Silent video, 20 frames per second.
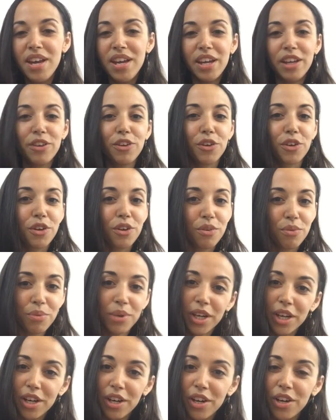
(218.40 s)
in your
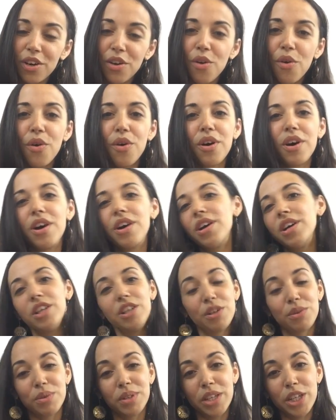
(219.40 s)
career or
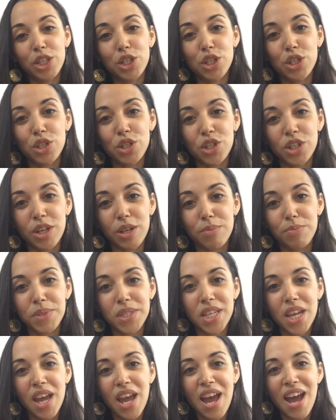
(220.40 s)
your
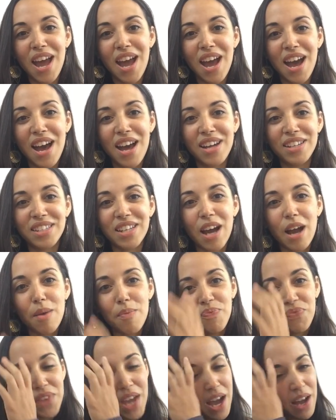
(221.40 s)
relationships, and
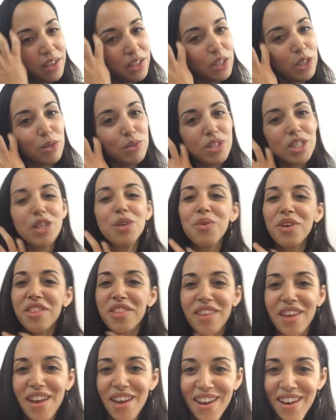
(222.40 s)
how you deal
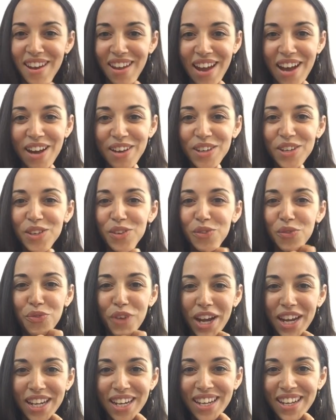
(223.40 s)
with it, how you
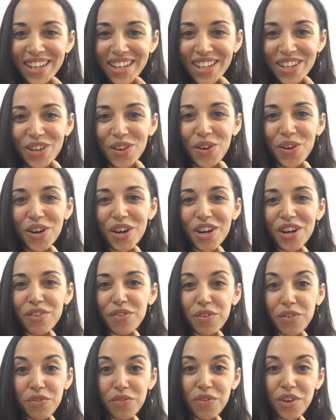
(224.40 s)
fight it, or
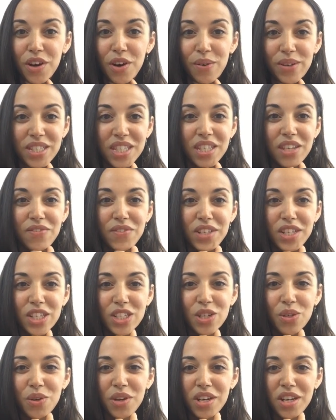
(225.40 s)
if you've always given
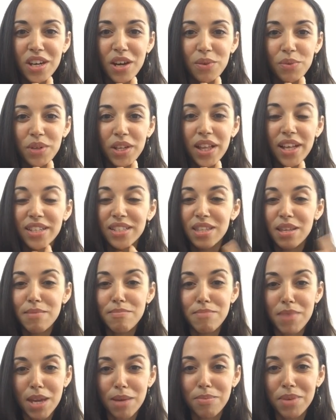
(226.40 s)
into it and not realized
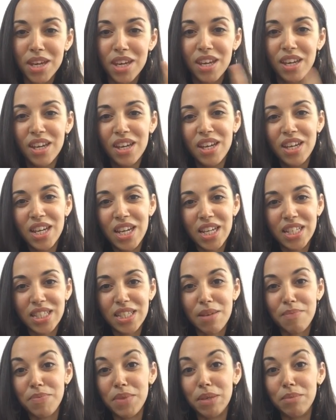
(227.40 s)
that maybe it's
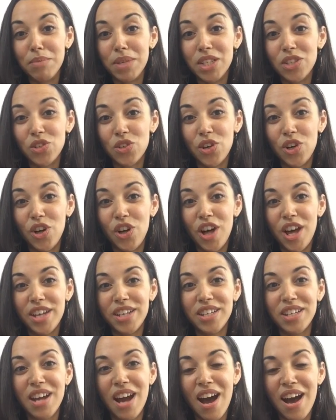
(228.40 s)
something mental
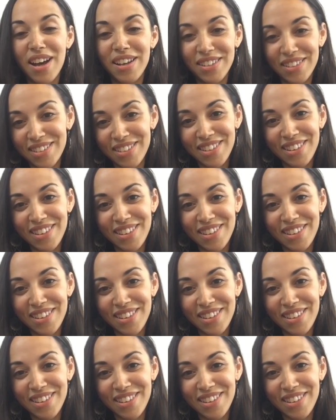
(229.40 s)
and not